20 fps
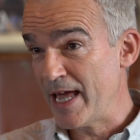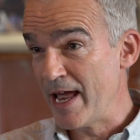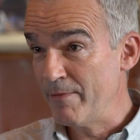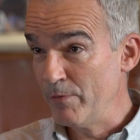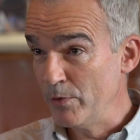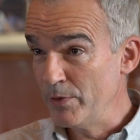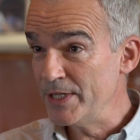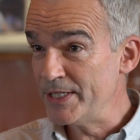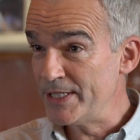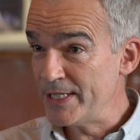they
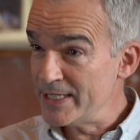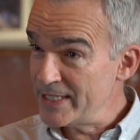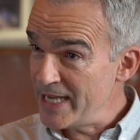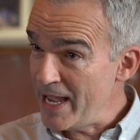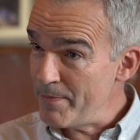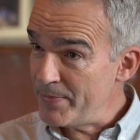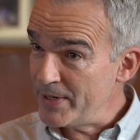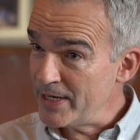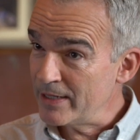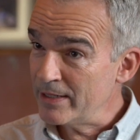have all these things
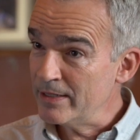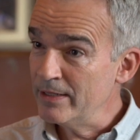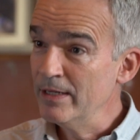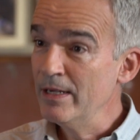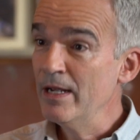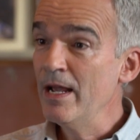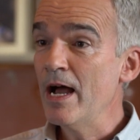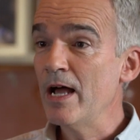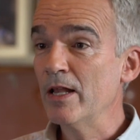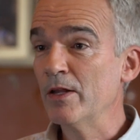happening. And
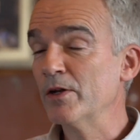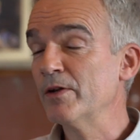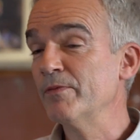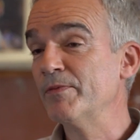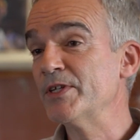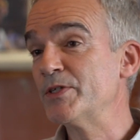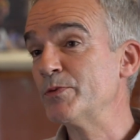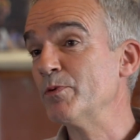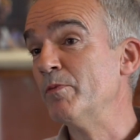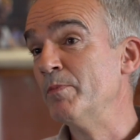a lot of
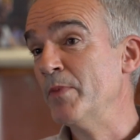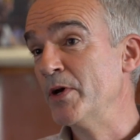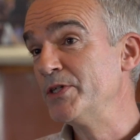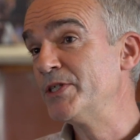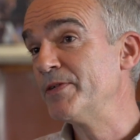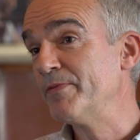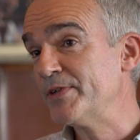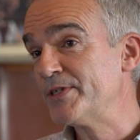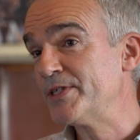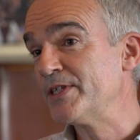us, well,
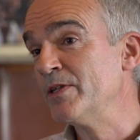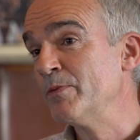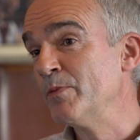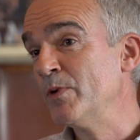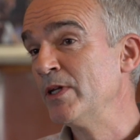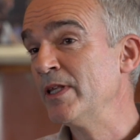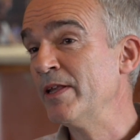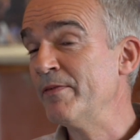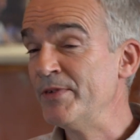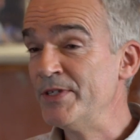most of us in the
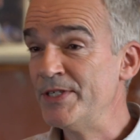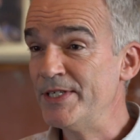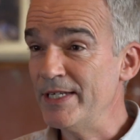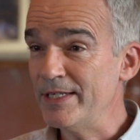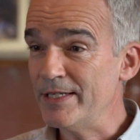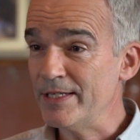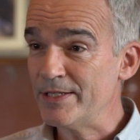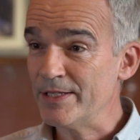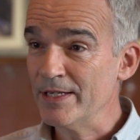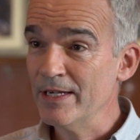world live in
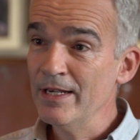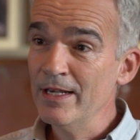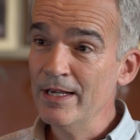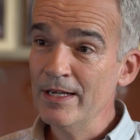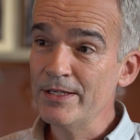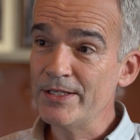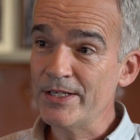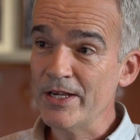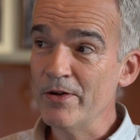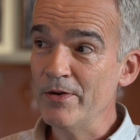cities.
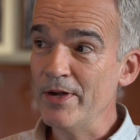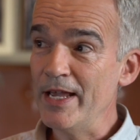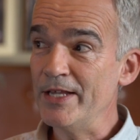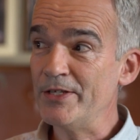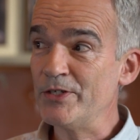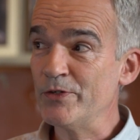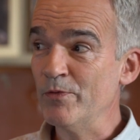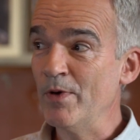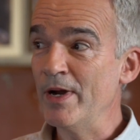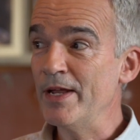So
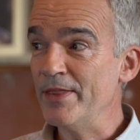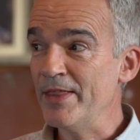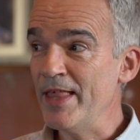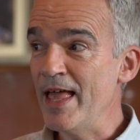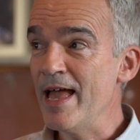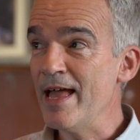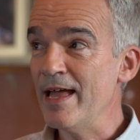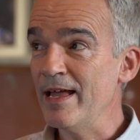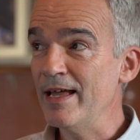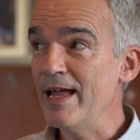it's right
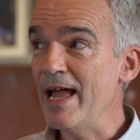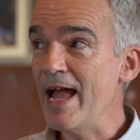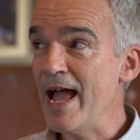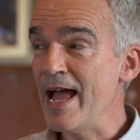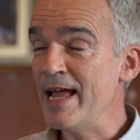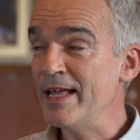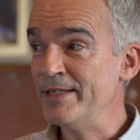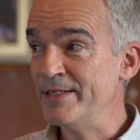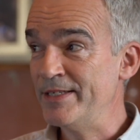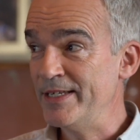there,
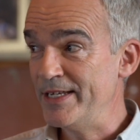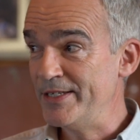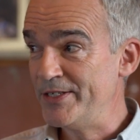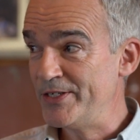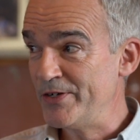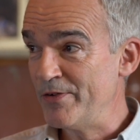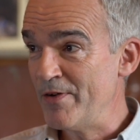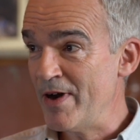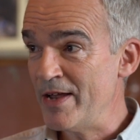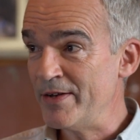and
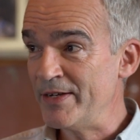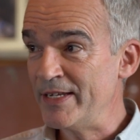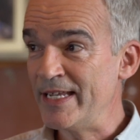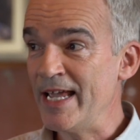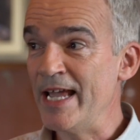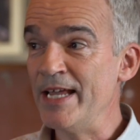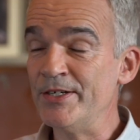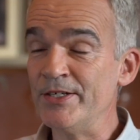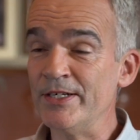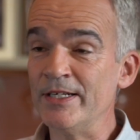it's around
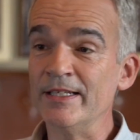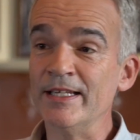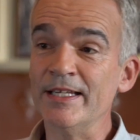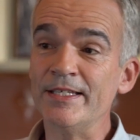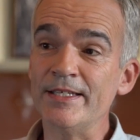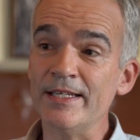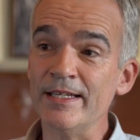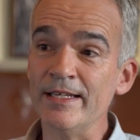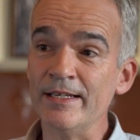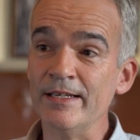engaging,
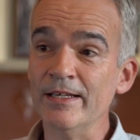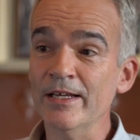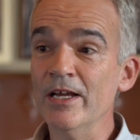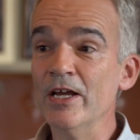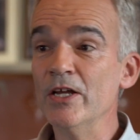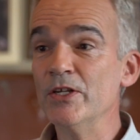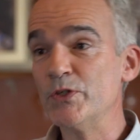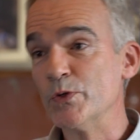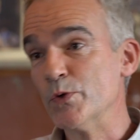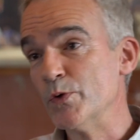listening,
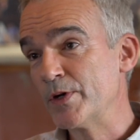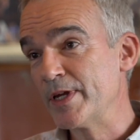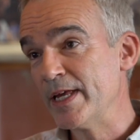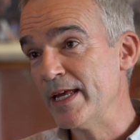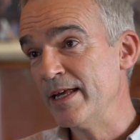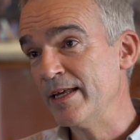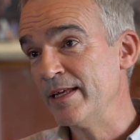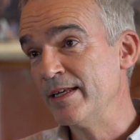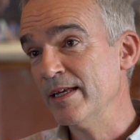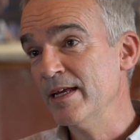
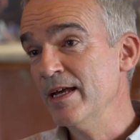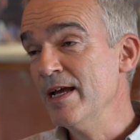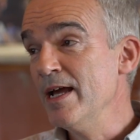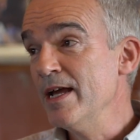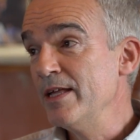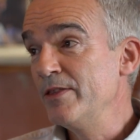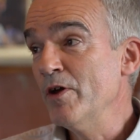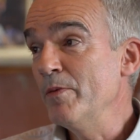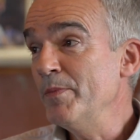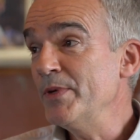talking.
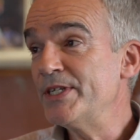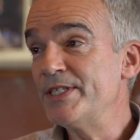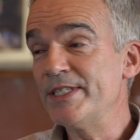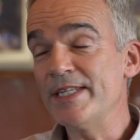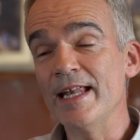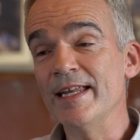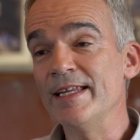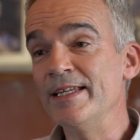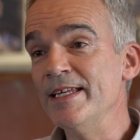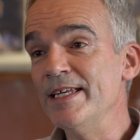Not much
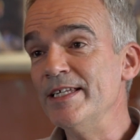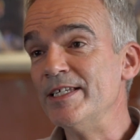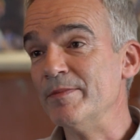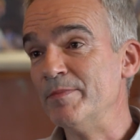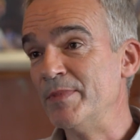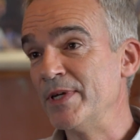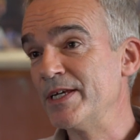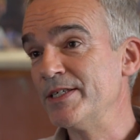selling needed